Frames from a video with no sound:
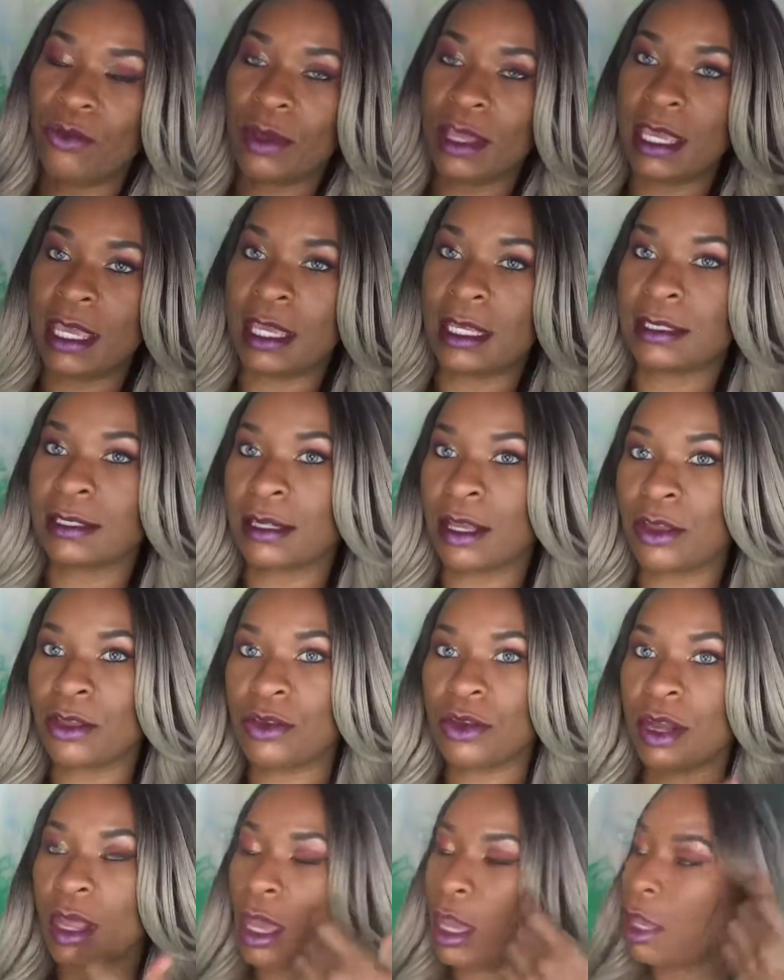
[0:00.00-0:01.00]
wig, so
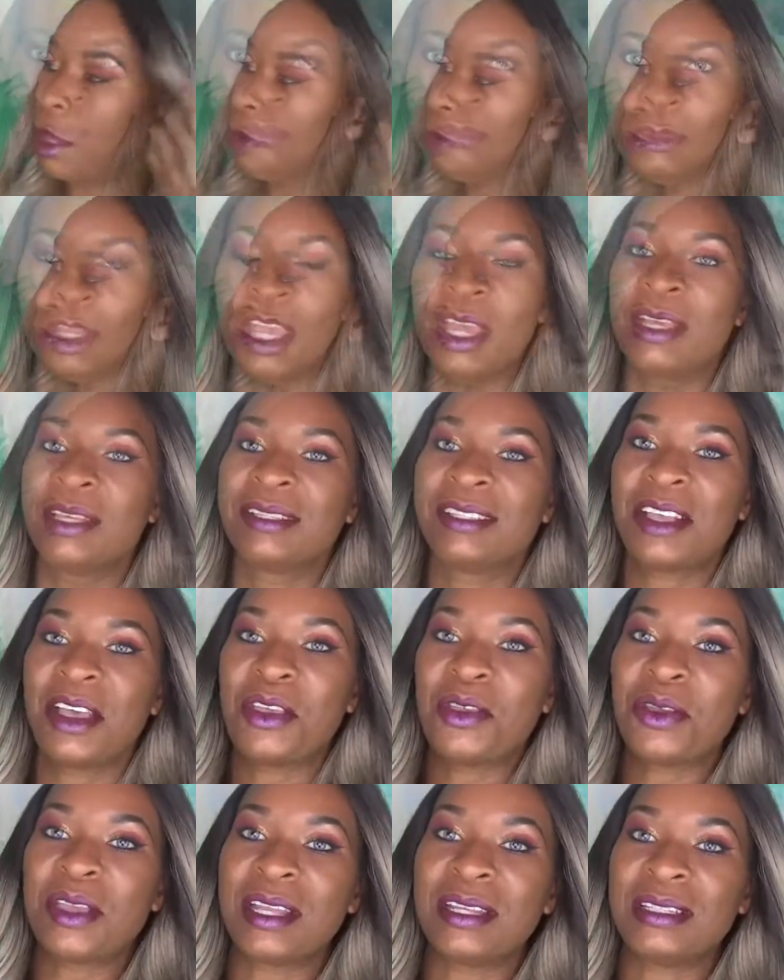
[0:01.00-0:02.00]
you know. So
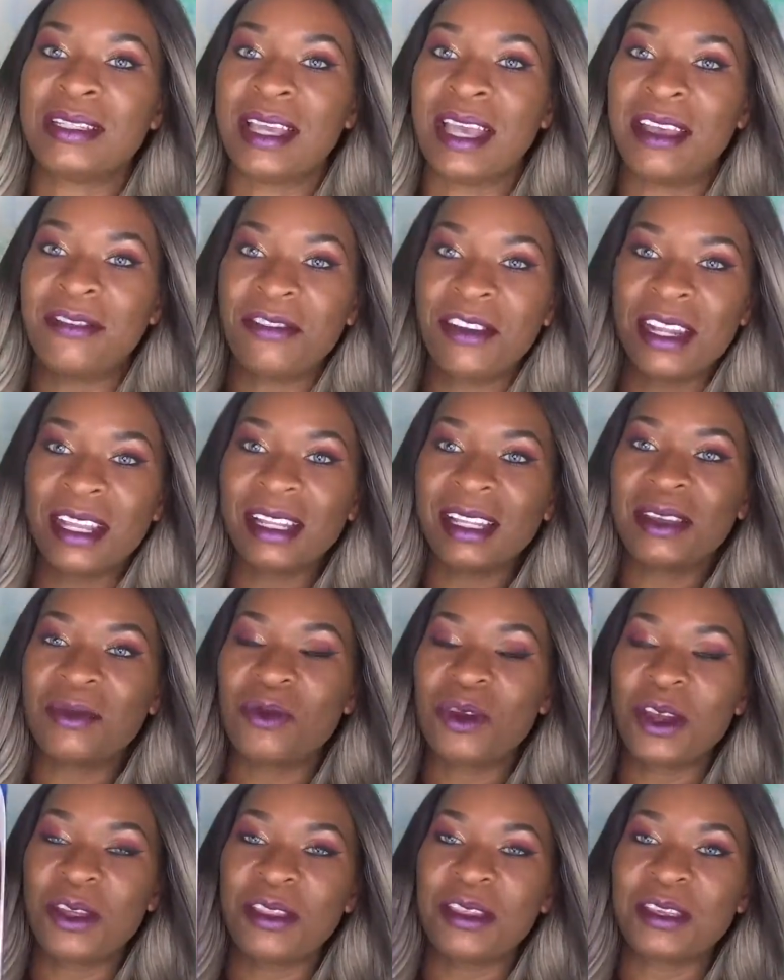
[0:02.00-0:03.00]
you can definitely
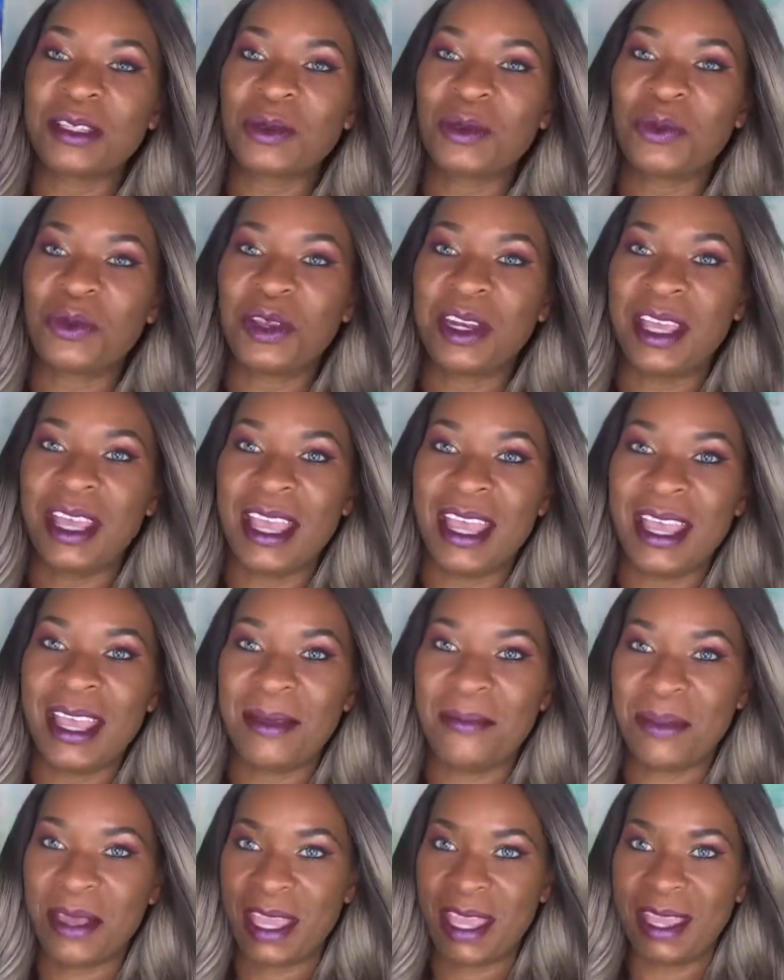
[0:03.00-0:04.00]
wear this one with a
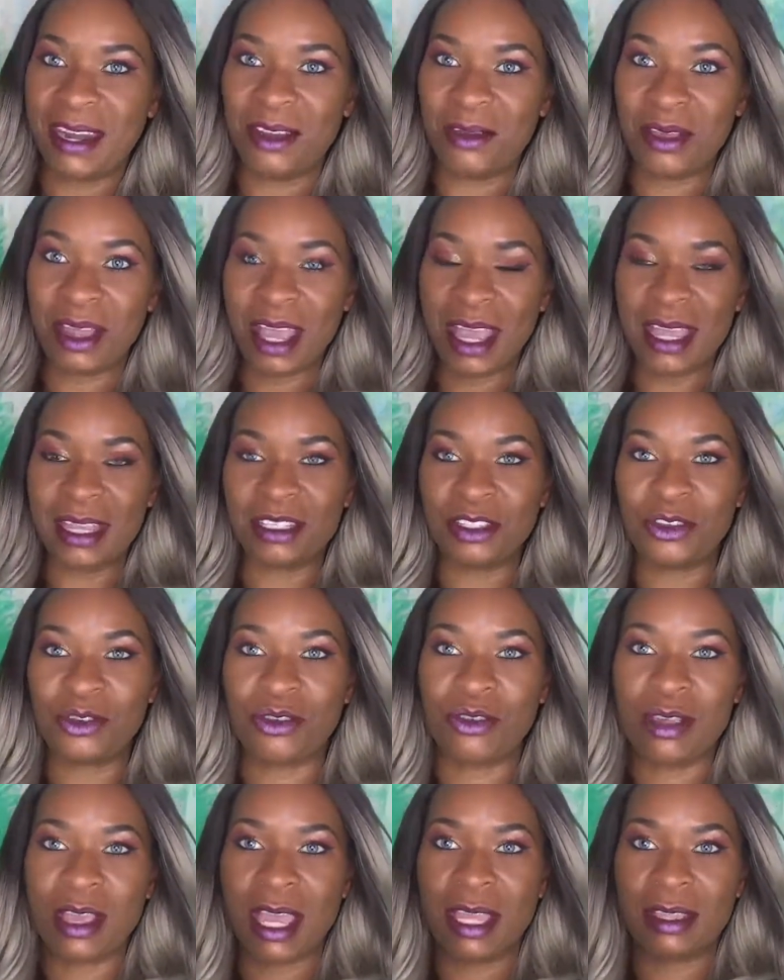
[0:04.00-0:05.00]
headband, okay, to
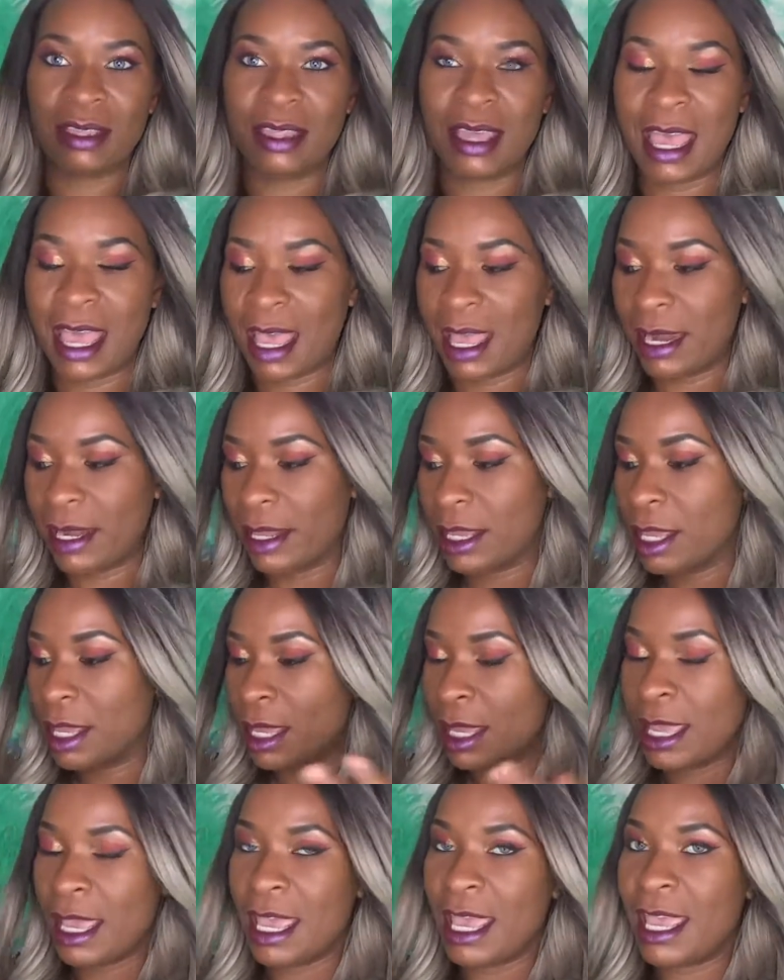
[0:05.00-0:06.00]
create that
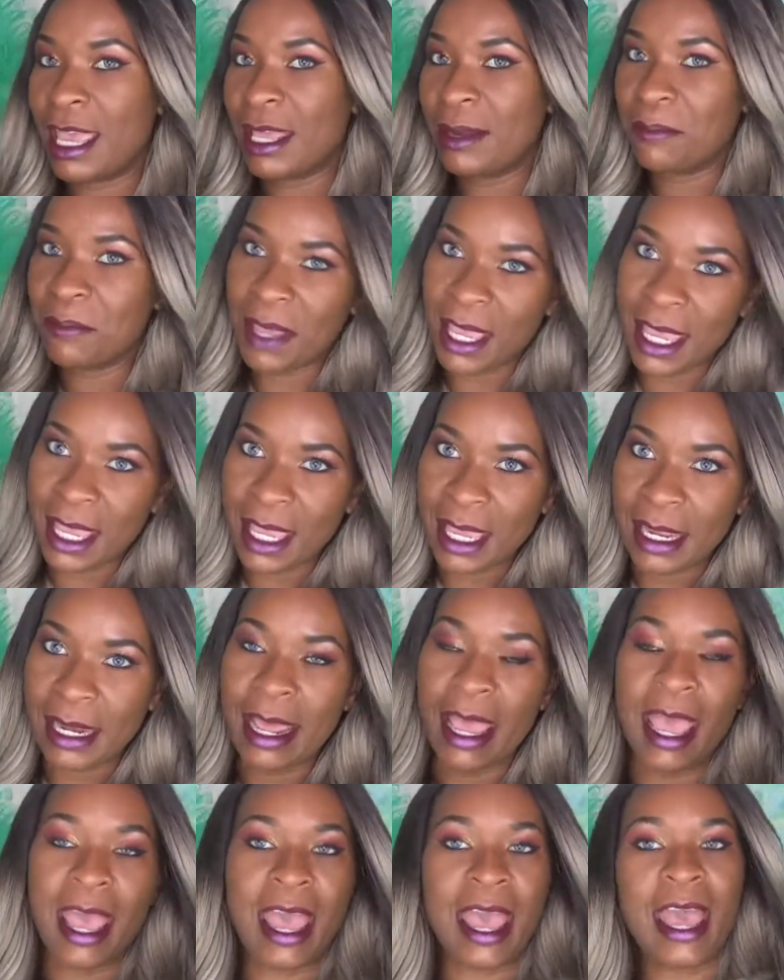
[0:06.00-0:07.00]
headband
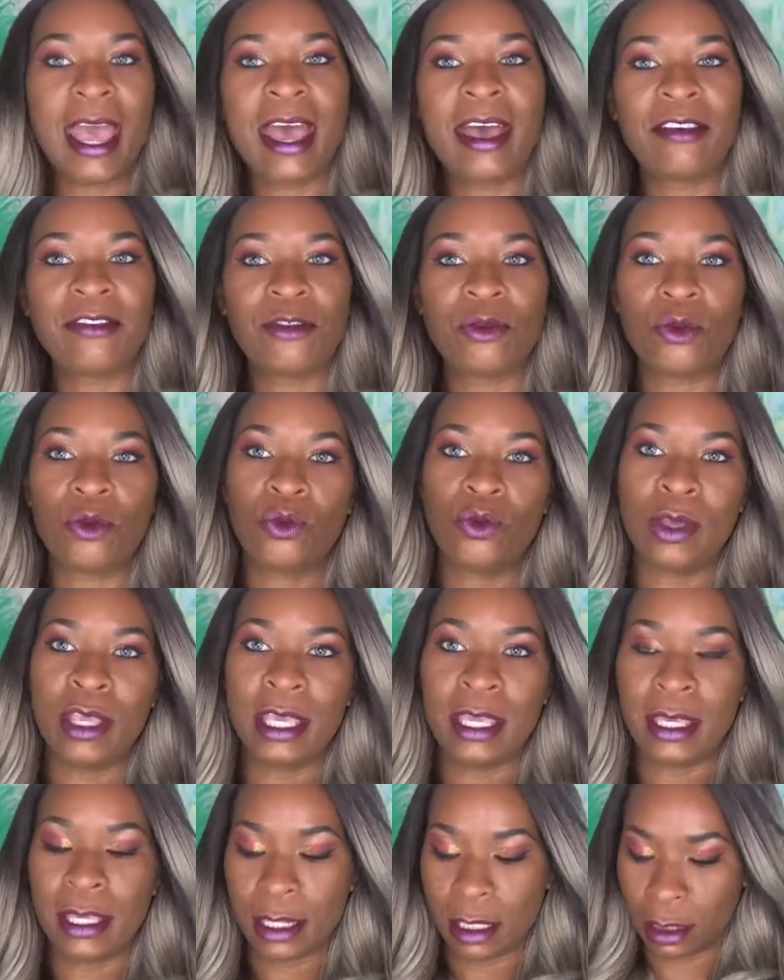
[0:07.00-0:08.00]
half
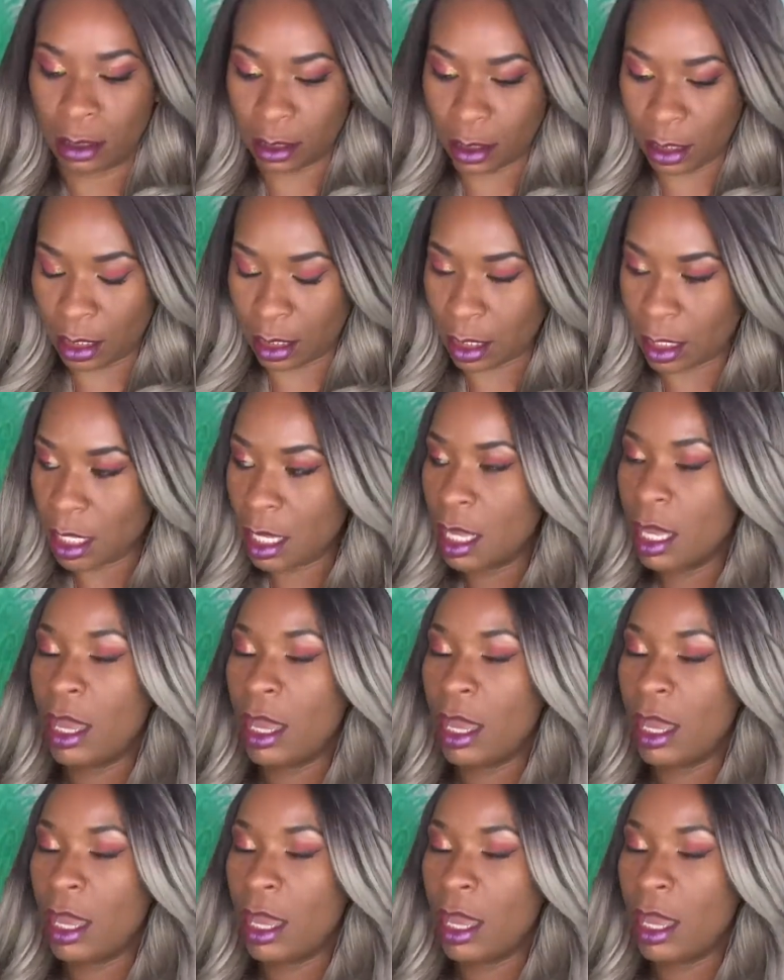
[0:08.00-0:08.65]
wig look.